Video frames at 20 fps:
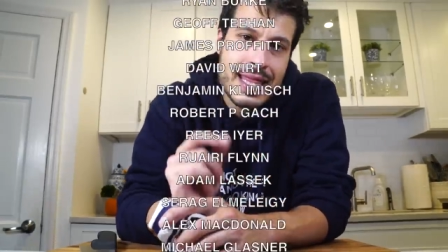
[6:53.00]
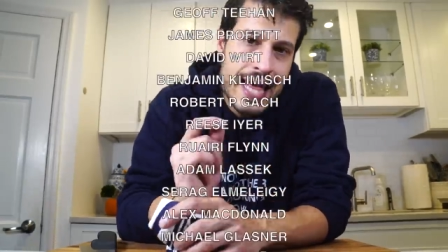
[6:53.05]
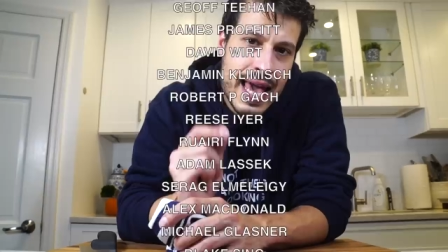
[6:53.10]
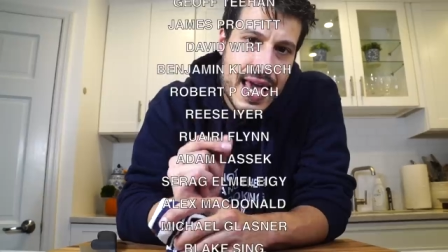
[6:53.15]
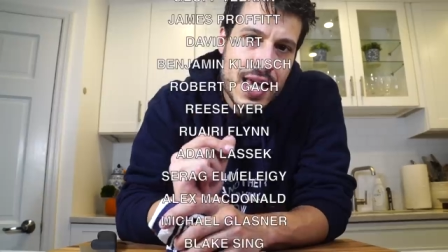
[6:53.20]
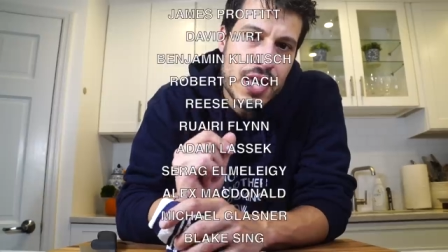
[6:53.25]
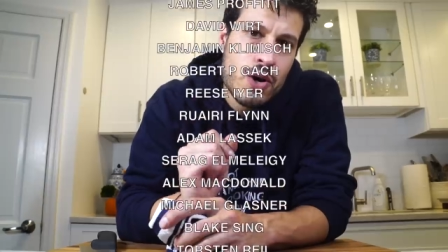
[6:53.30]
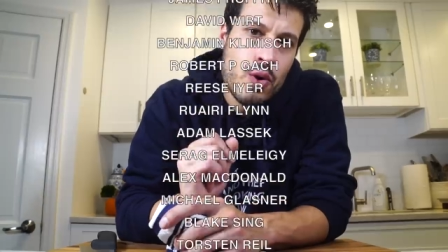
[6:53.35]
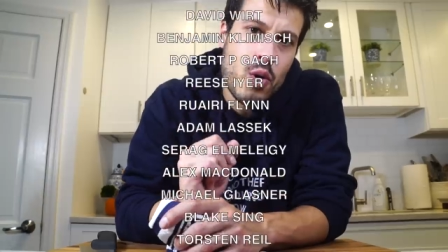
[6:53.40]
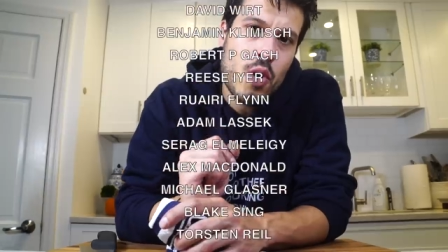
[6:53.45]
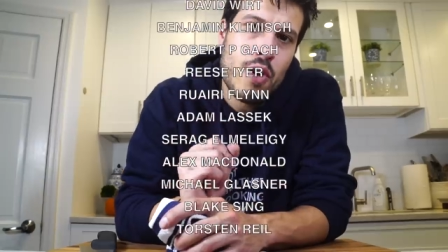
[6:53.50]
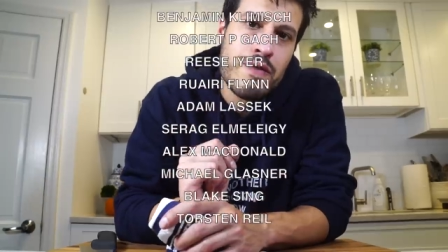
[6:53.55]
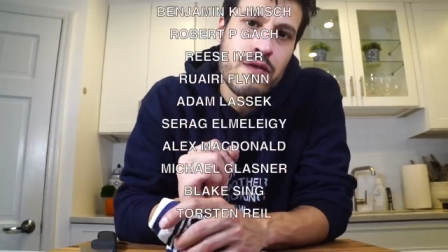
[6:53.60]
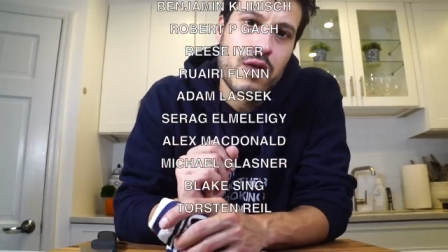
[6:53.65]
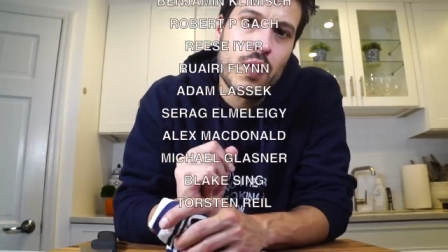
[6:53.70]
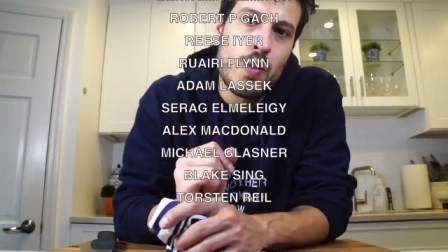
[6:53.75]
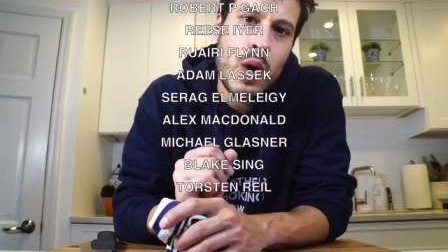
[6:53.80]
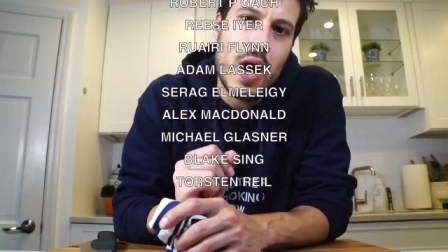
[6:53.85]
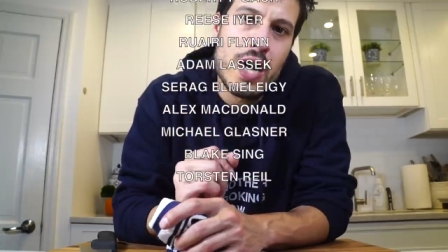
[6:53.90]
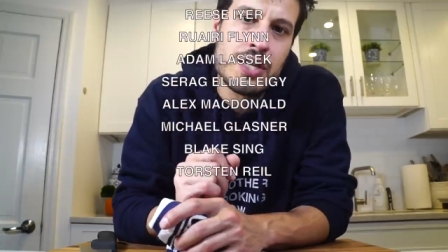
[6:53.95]
Thank you all
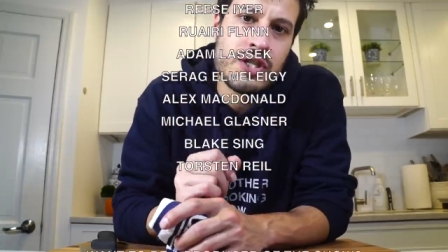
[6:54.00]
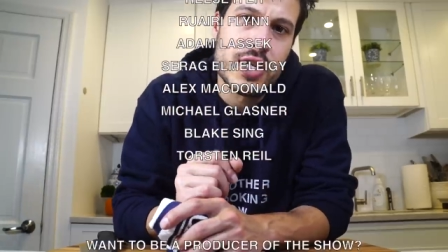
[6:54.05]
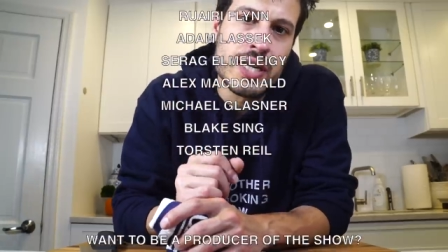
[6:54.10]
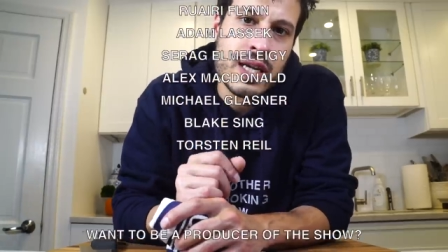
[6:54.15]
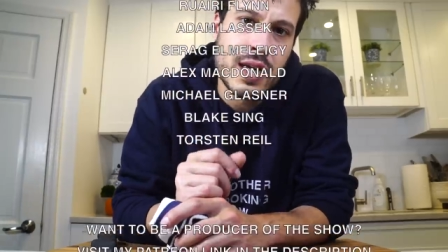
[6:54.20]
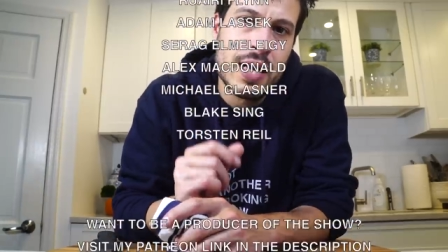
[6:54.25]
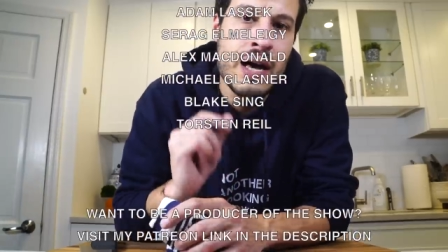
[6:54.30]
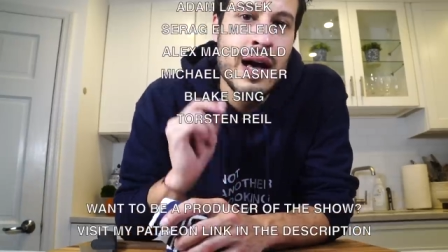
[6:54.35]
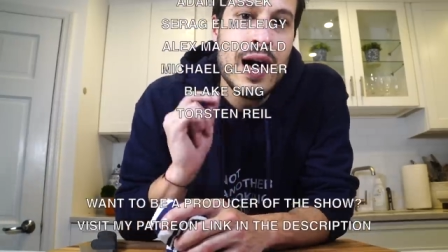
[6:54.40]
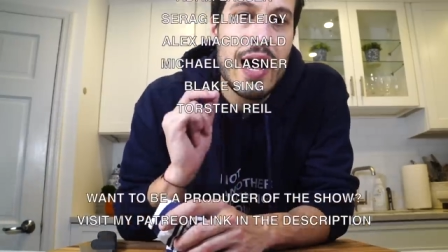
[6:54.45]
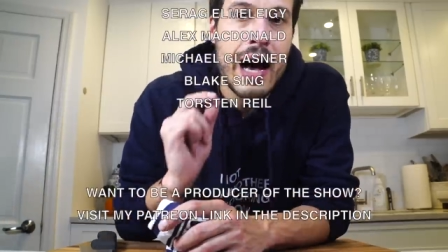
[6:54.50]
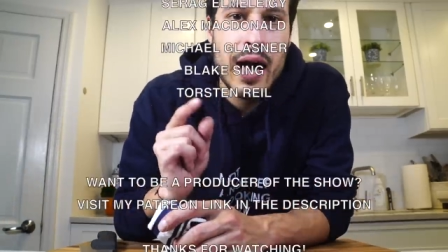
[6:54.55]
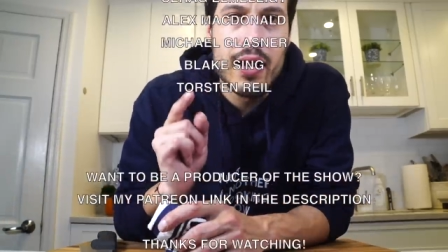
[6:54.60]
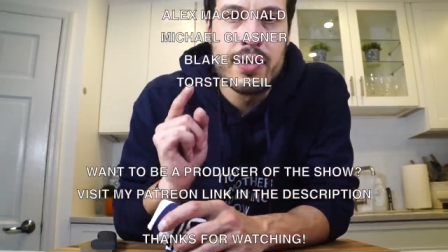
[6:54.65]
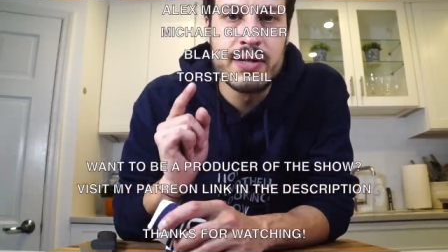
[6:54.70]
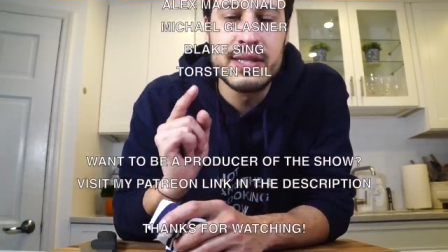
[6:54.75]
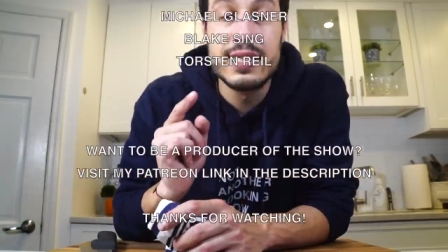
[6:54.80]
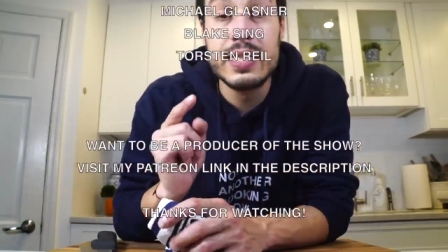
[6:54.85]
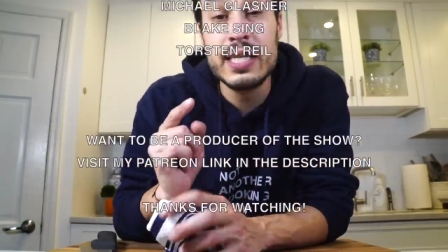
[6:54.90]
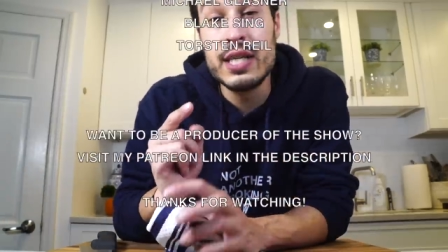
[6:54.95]
for watching. I'll
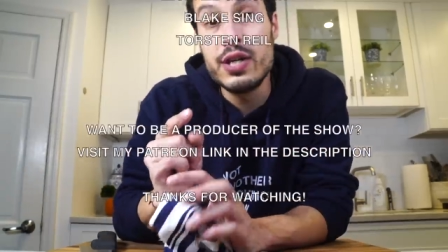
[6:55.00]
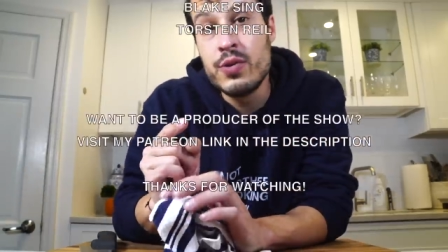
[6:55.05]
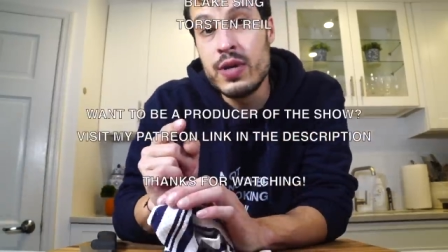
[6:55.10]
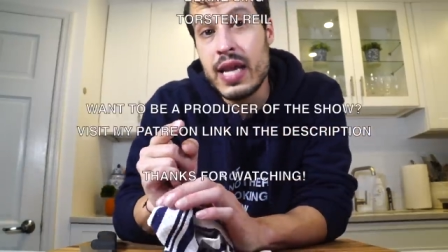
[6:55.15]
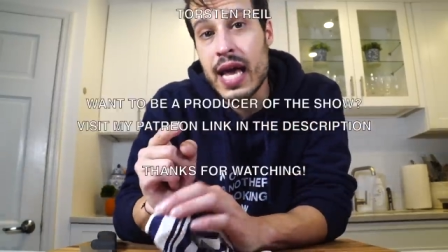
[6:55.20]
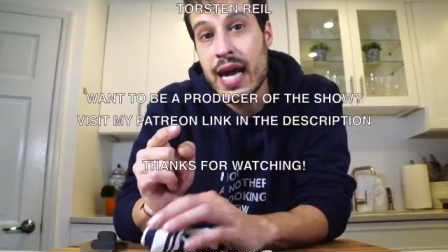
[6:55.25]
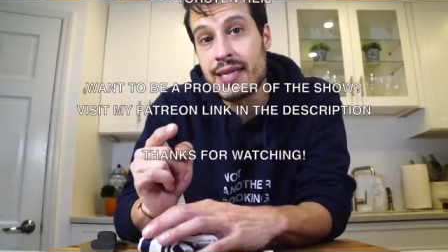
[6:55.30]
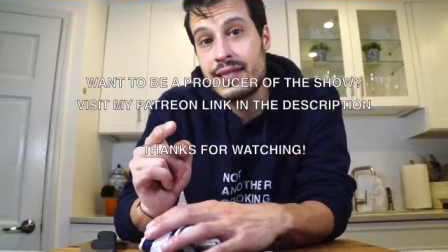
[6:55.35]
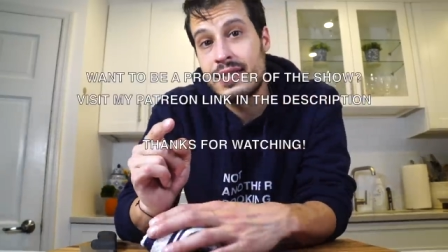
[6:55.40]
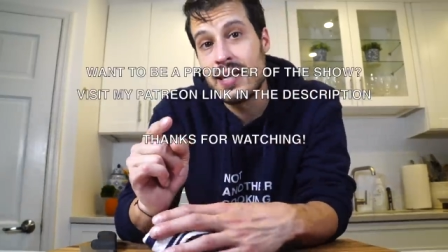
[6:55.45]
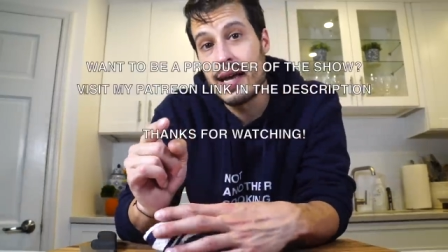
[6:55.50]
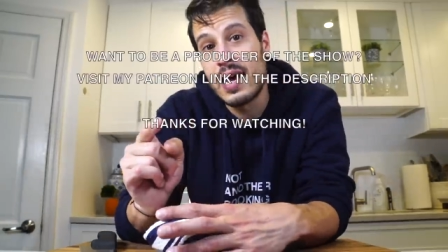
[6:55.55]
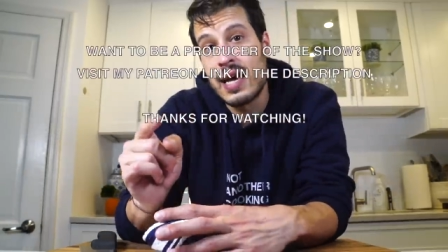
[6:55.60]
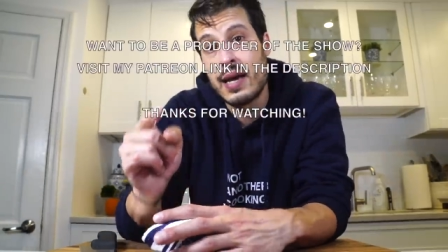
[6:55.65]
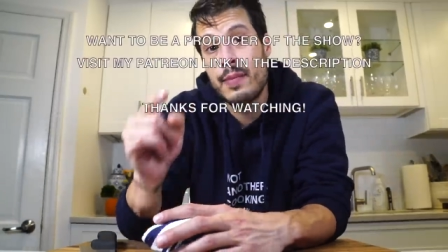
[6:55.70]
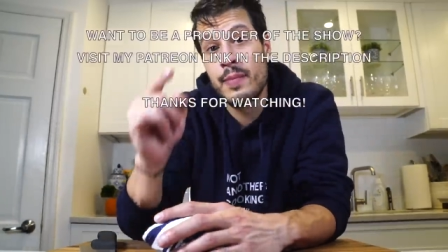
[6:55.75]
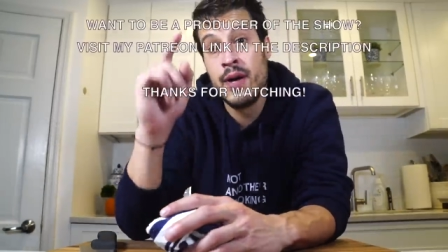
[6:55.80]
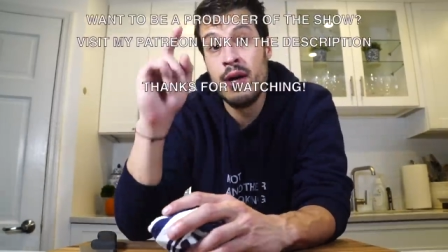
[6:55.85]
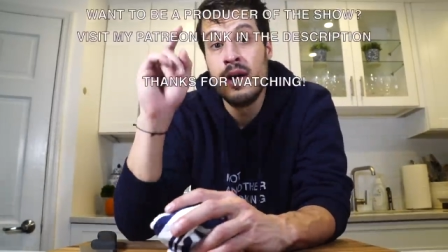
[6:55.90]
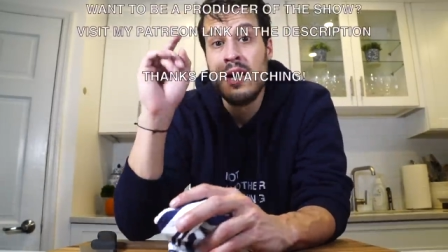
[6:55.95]
see you next
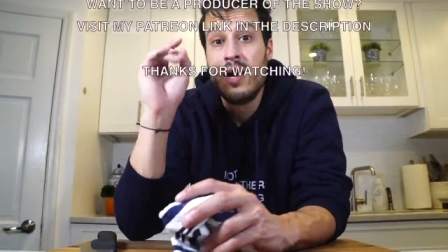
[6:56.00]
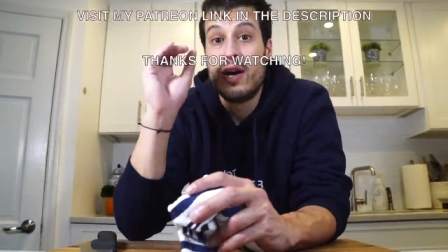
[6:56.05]
time.